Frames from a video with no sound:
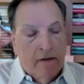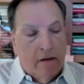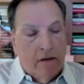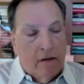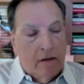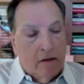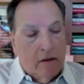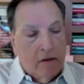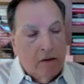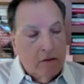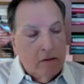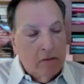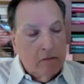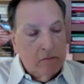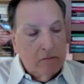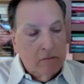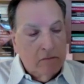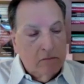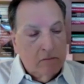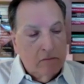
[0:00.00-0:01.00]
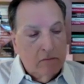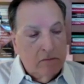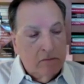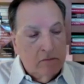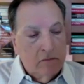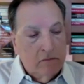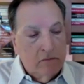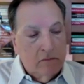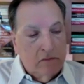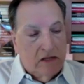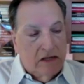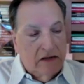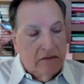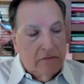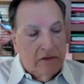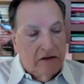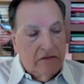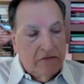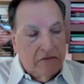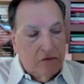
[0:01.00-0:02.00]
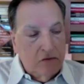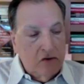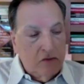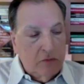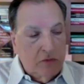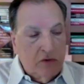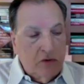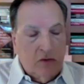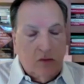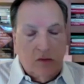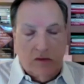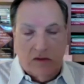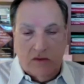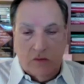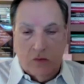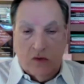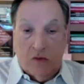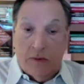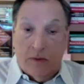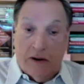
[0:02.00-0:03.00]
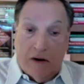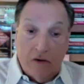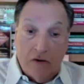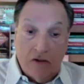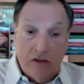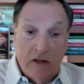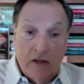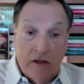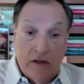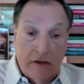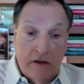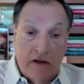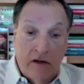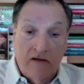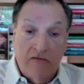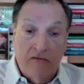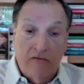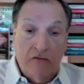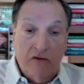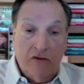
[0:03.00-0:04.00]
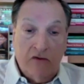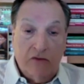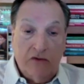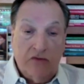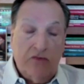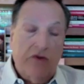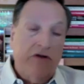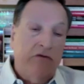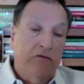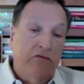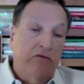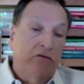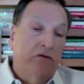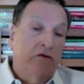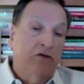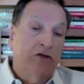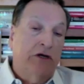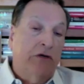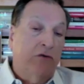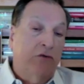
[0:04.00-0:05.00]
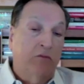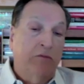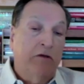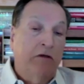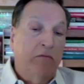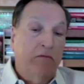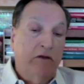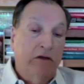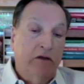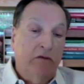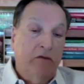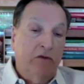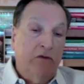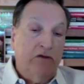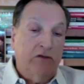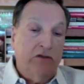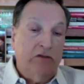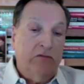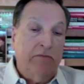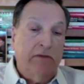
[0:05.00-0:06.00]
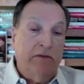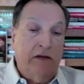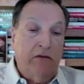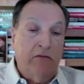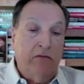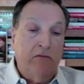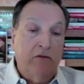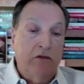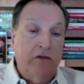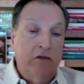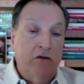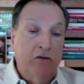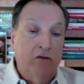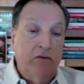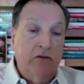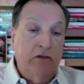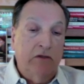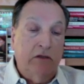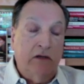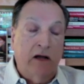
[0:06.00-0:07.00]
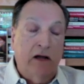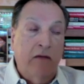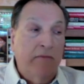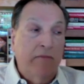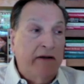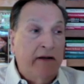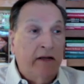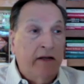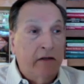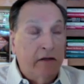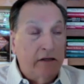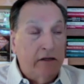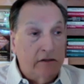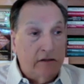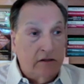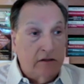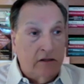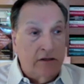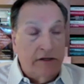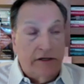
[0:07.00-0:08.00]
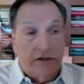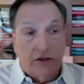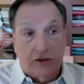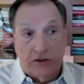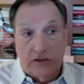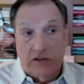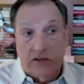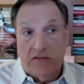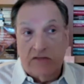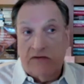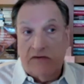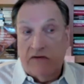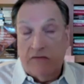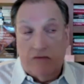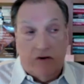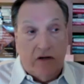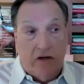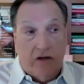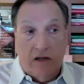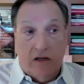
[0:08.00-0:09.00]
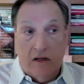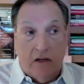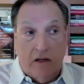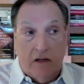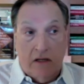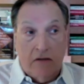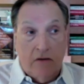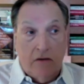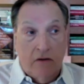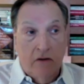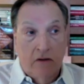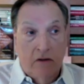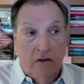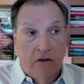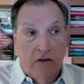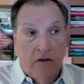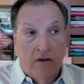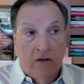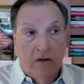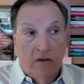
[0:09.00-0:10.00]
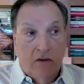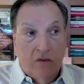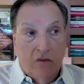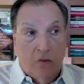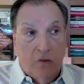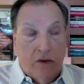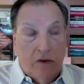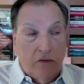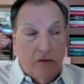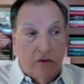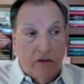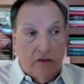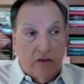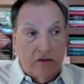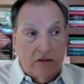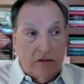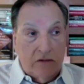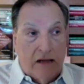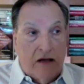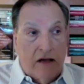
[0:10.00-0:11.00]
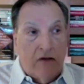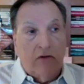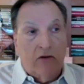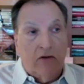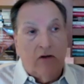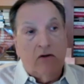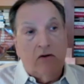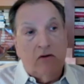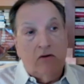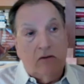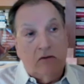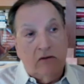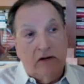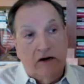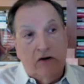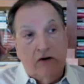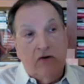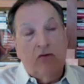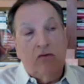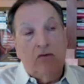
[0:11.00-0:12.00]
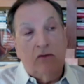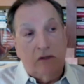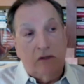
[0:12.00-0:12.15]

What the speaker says: My first book was Willpower is Not Enough, which was written for the general public, which is about, the commonalities and addictions of every kind, whether it's alcohol, heroin,